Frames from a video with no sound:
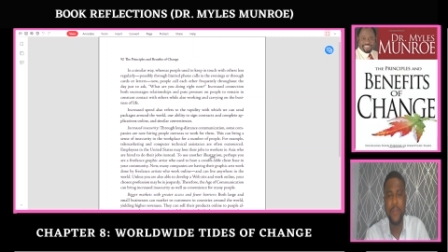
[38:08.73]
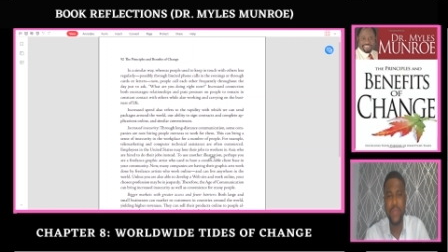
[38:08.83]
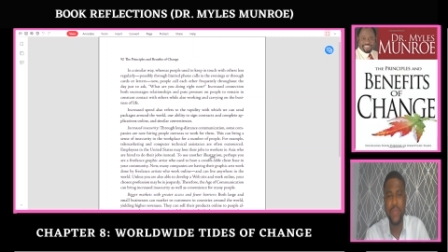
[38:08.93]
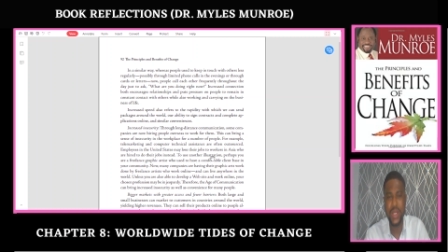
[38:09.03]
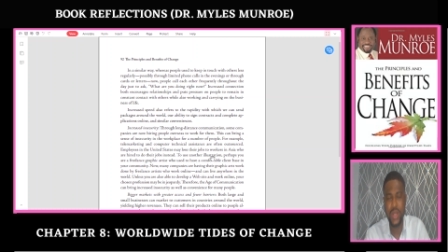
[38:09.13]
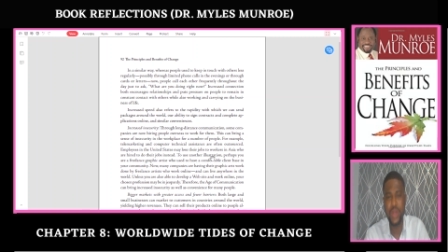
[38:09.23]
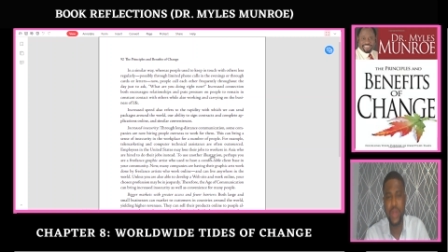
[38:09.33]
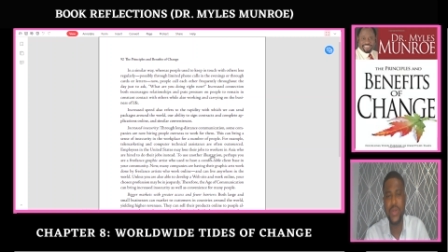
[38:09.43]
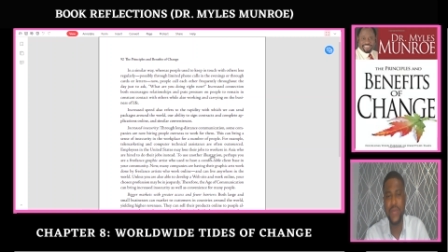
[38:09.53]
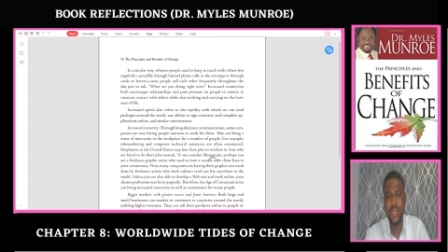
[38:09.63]
there's a lot
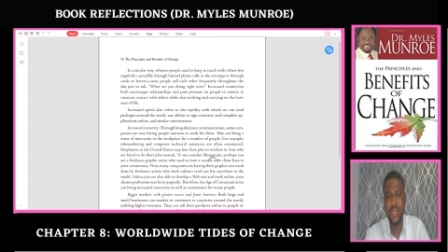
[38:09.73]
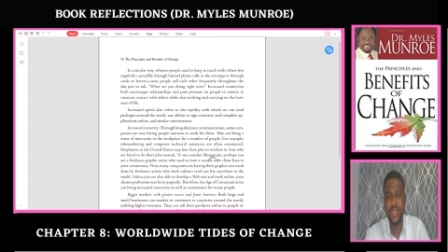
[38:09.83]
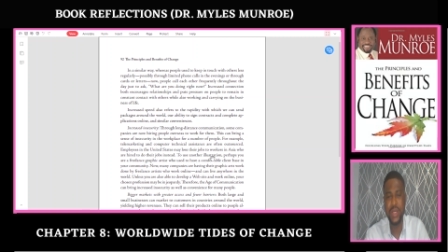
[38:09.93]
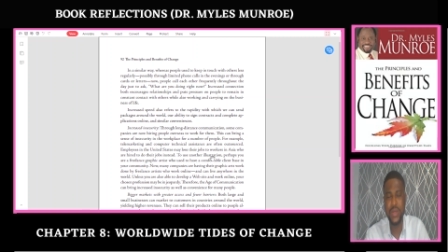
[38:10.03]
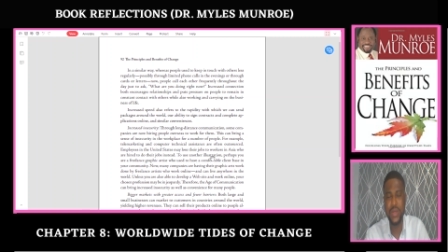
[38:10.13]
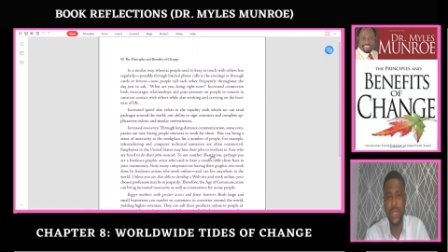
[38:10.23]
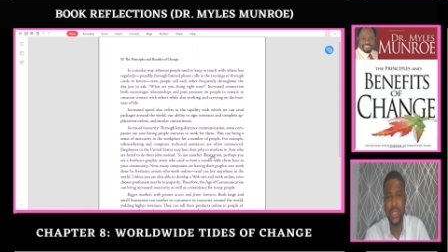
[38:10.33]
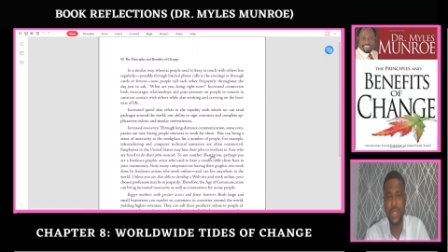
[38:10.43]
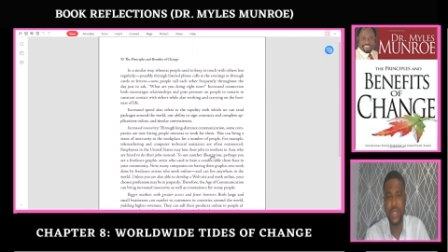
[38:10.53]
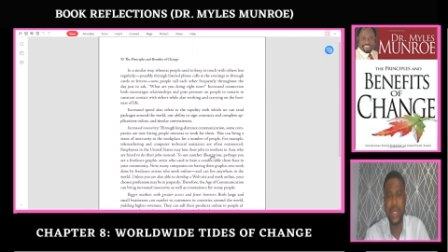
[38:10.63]
of
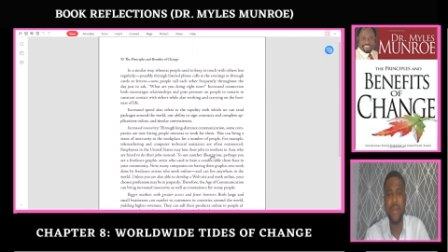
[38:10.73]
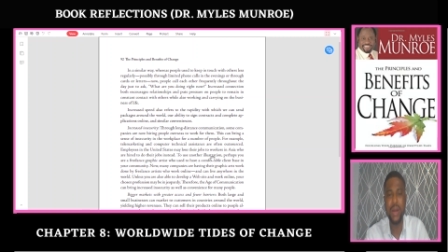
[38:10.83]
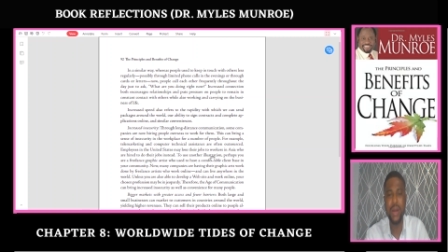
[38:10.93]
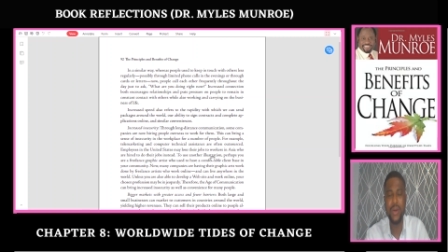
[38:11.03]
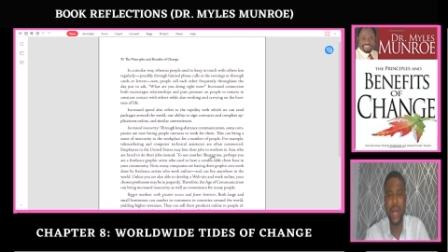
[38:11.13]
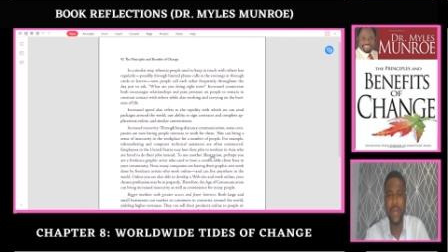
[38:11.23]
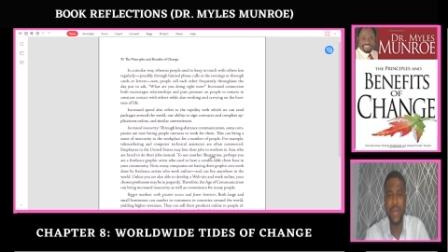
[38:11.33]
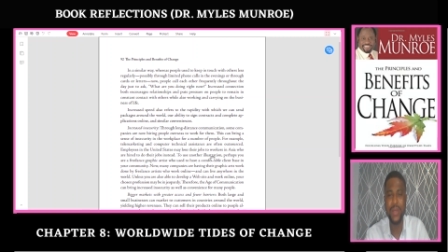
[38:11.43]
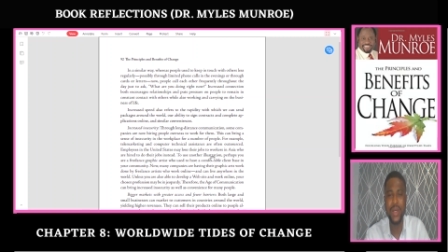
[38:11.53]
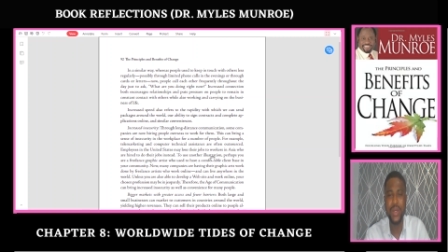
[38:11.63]
insecurity.
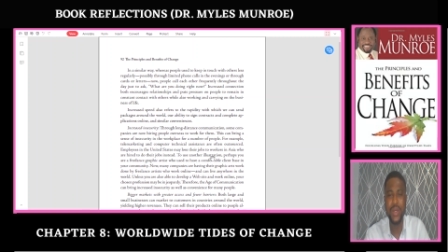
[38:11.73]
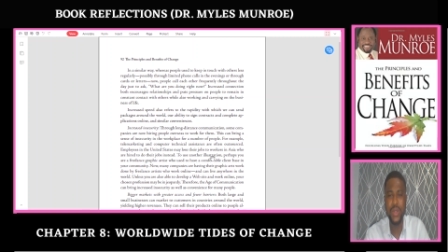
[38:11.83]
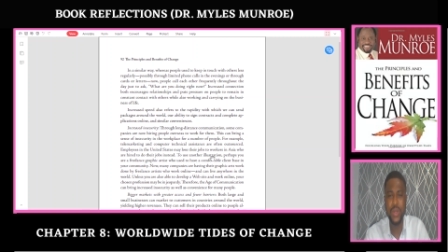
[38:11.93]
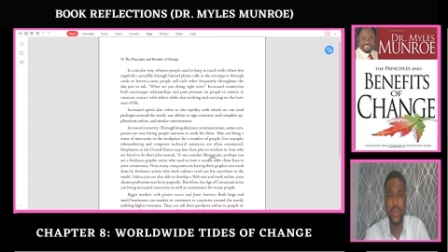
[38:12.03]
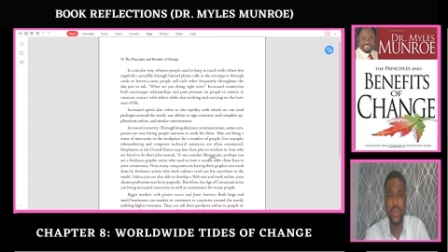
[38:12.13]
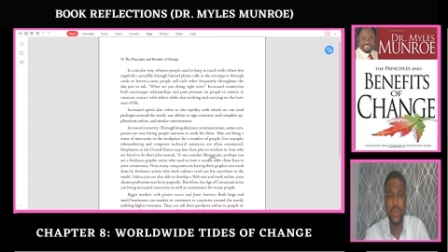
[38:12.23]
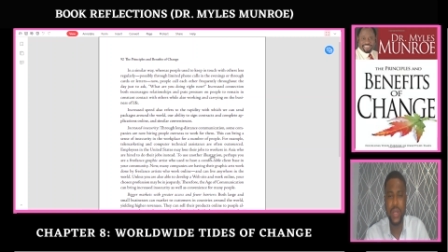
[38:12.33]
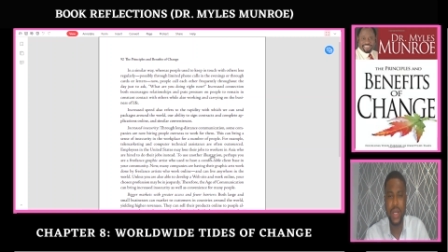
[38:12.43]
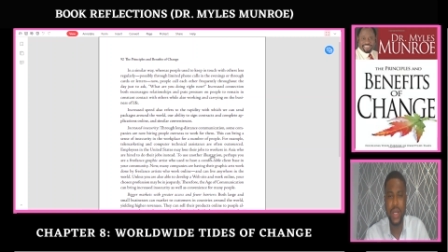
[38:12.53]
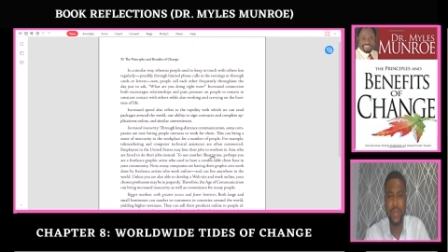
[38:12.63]
Cybercrime, you know,
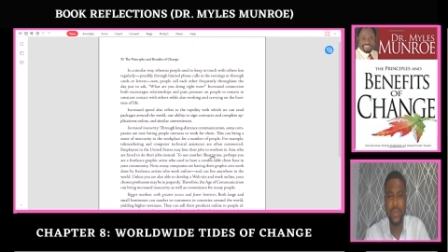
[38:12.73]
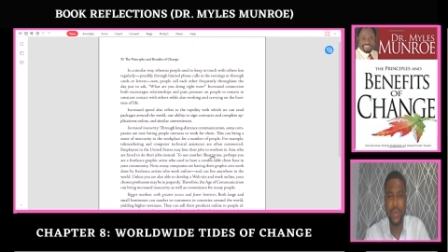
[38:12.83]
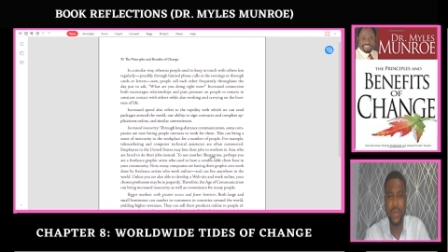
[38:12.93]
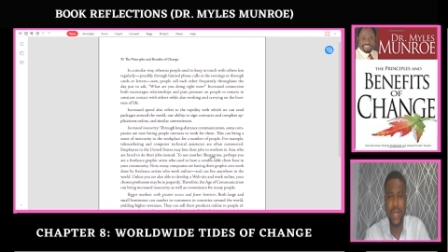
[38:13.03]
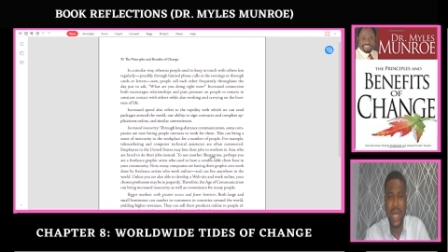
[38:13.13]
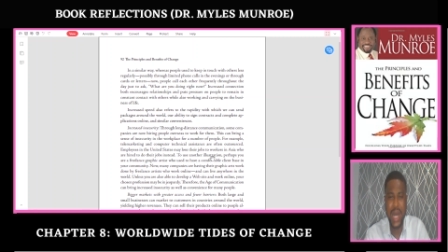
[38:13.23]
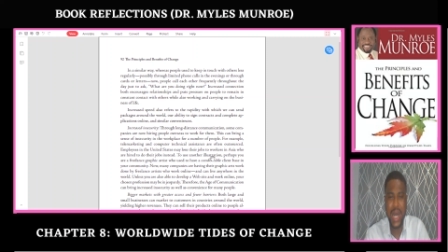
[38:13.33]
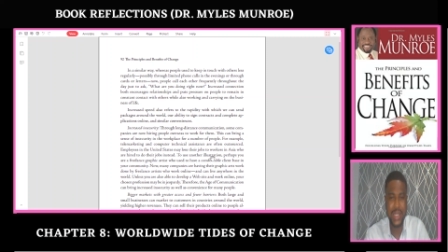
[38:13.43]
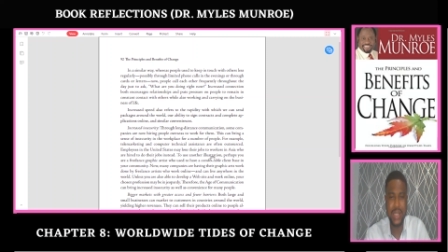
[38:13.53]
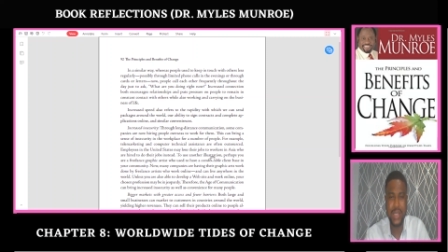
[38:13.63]
uh,
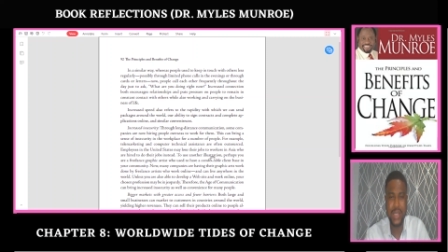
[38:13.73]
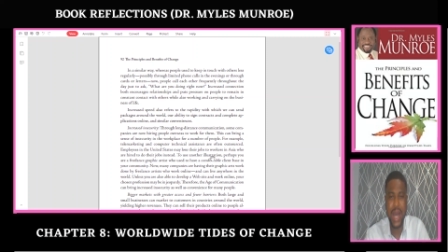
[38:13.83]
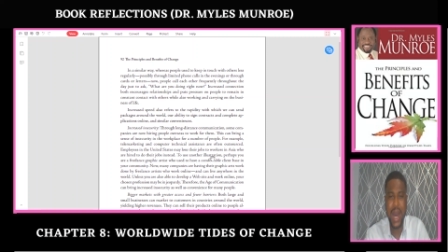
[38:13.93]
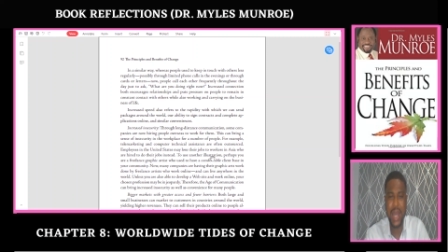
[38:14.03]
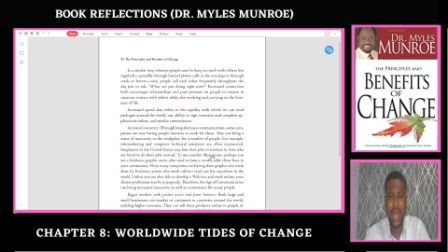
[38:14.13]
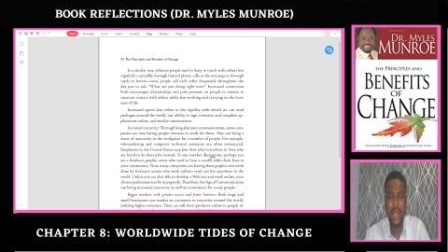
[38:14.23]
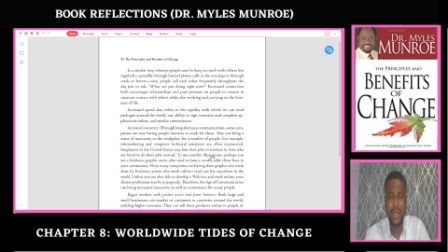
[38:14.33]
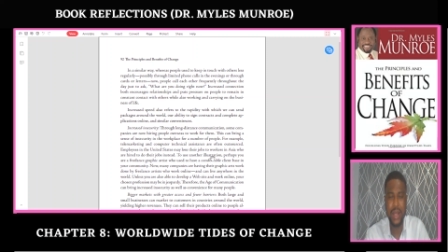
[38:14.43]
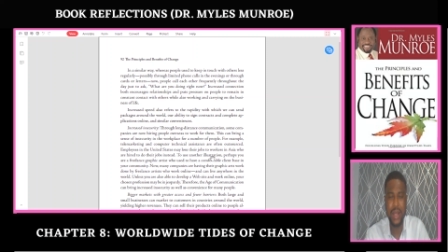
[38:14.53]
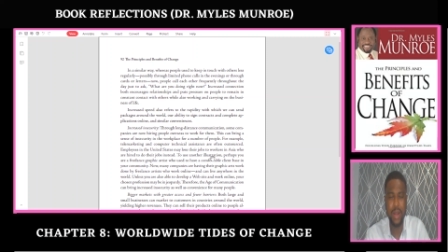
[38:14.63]
at its high,
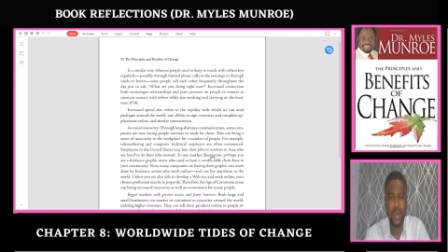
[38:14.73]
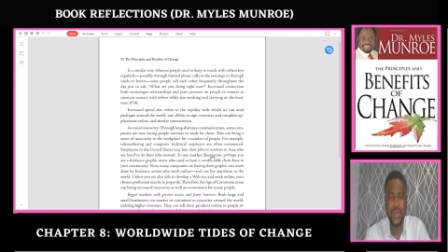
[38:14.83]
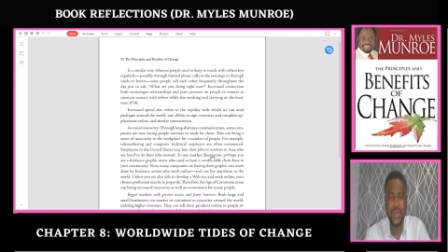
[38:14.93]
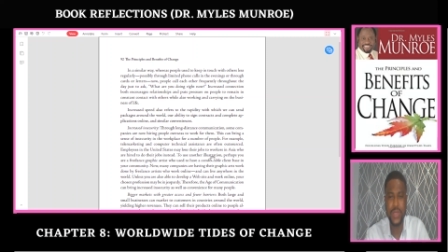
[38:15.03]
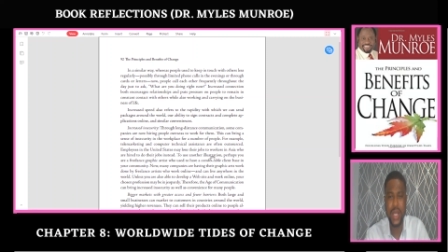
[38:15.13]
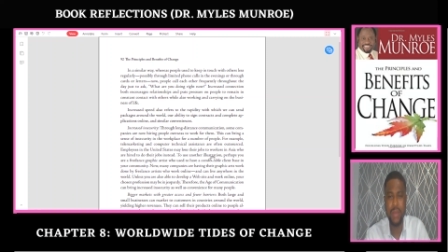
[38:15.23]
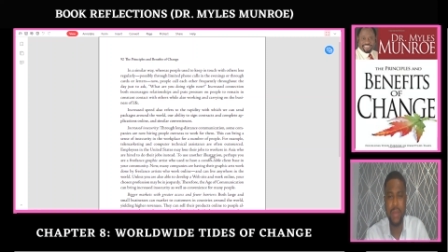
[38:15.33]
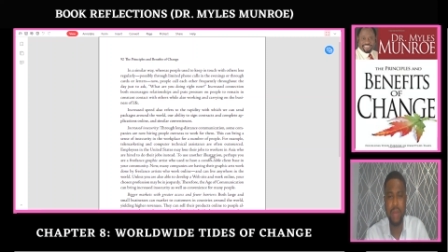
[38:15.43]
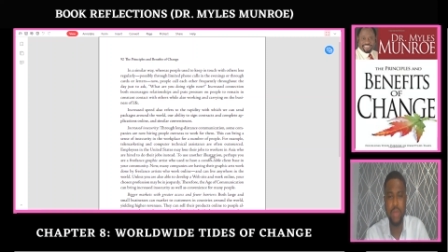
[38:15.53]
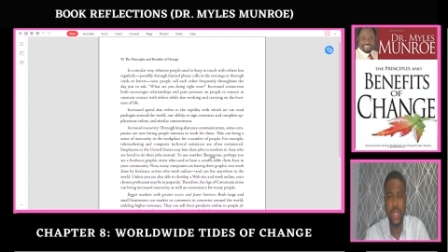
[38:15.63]
a lot of
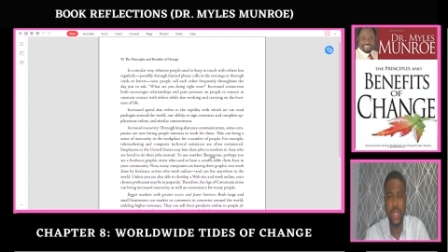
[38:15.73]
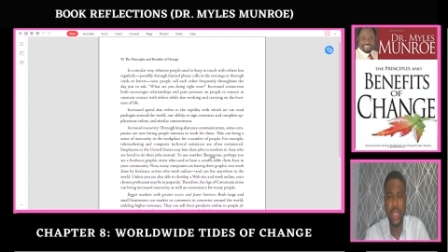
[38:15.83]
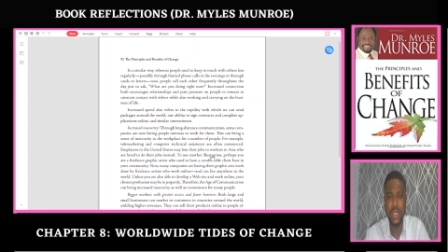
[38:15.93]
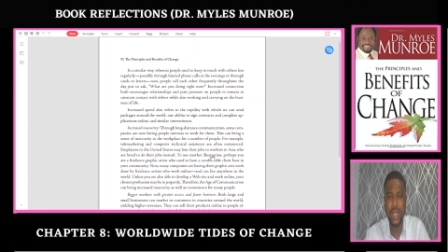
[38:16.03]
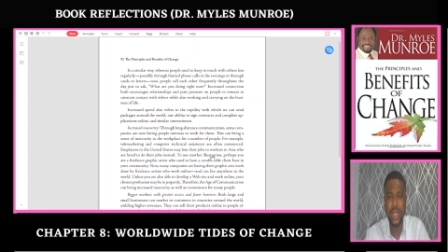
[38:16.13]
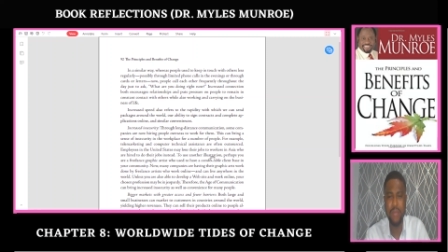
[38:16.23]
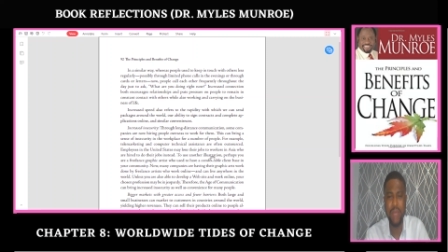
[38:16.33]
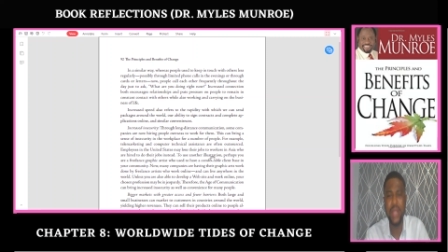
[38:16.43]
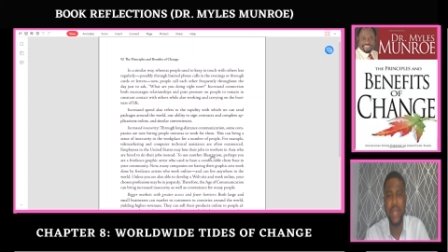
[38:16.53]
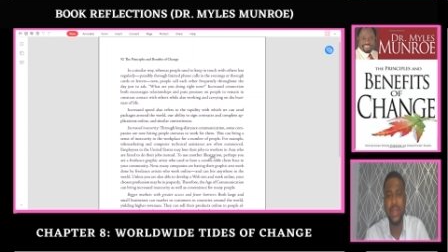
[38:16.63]
cyberbullying, and
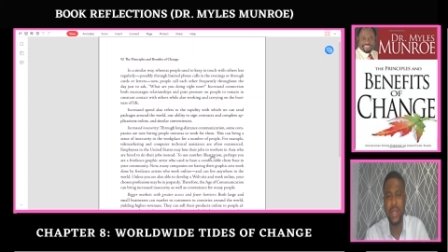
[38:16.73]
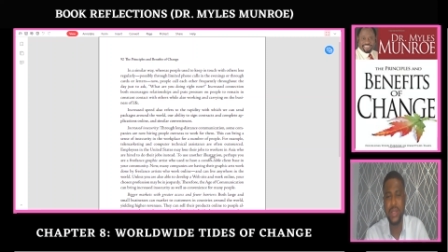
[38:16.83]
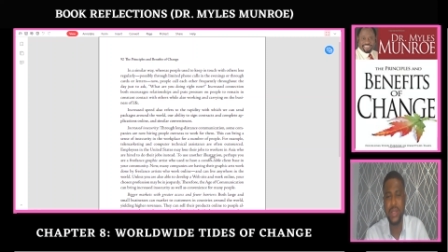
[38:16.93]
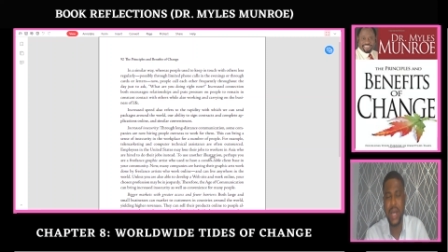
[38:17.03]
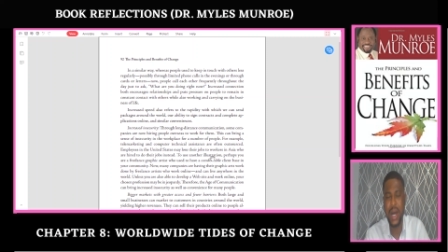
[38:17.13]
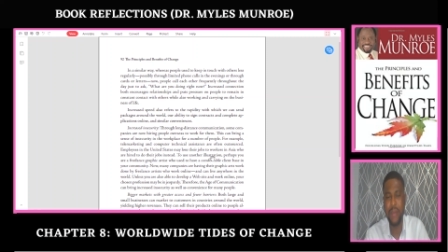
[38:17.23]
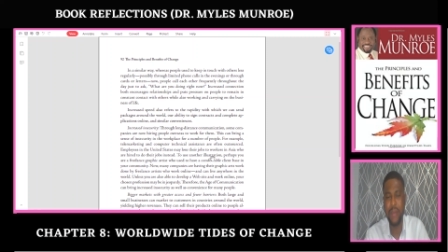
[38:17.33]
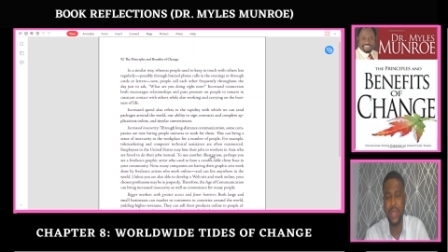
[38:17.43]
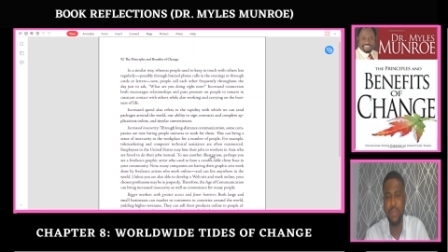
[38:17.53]
many things are happening.